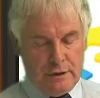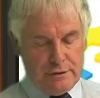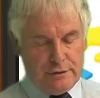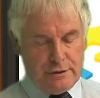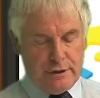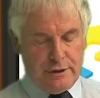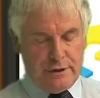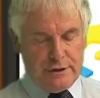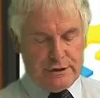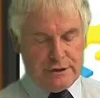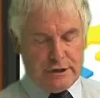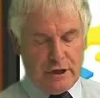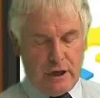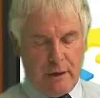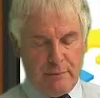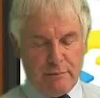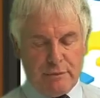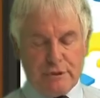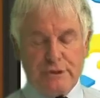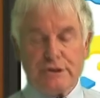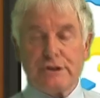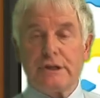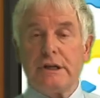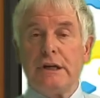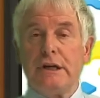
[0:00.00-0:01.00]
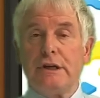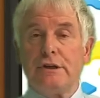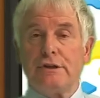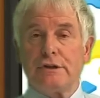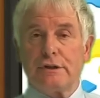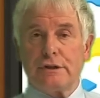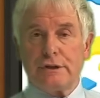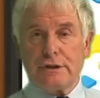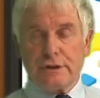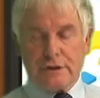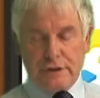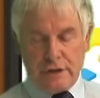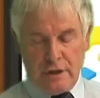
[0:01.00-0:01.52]
to design
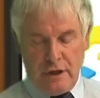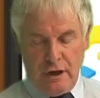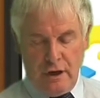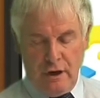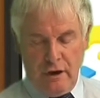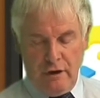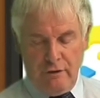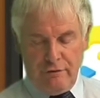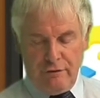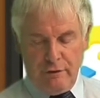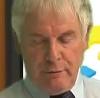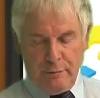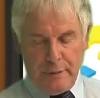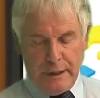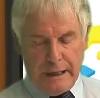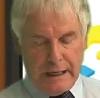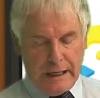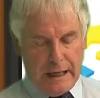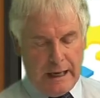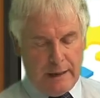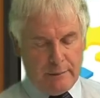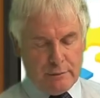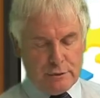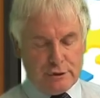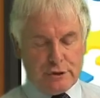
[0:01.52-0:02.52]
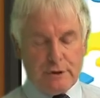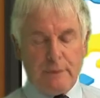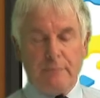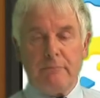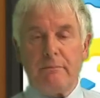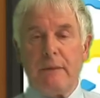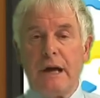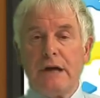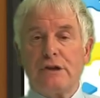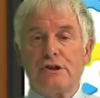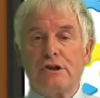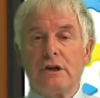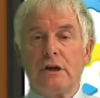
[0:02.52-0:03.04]
procedures for being able to
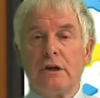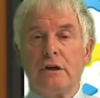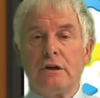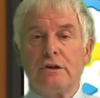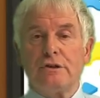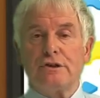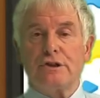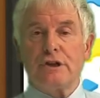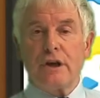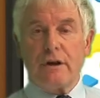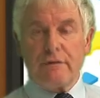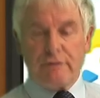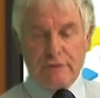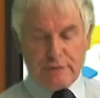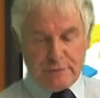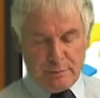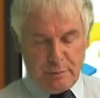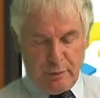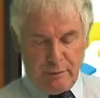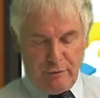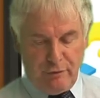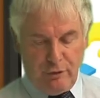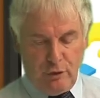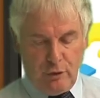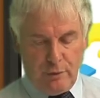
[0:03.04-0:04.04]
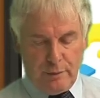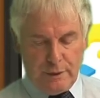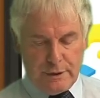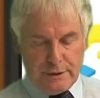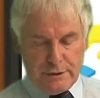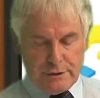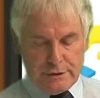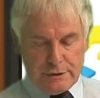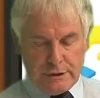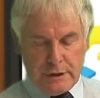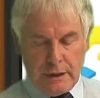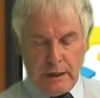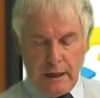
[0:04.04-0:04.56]
measure service
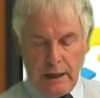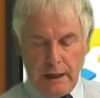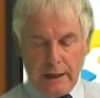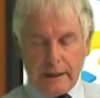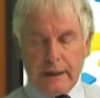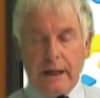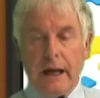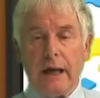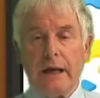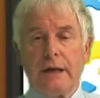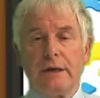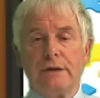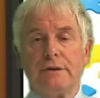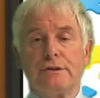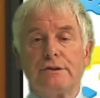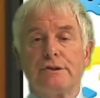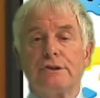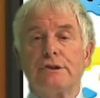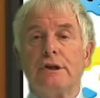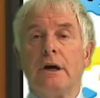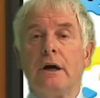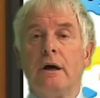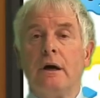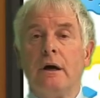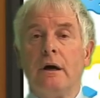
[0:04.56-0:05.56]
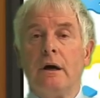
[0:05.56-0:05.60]
performance against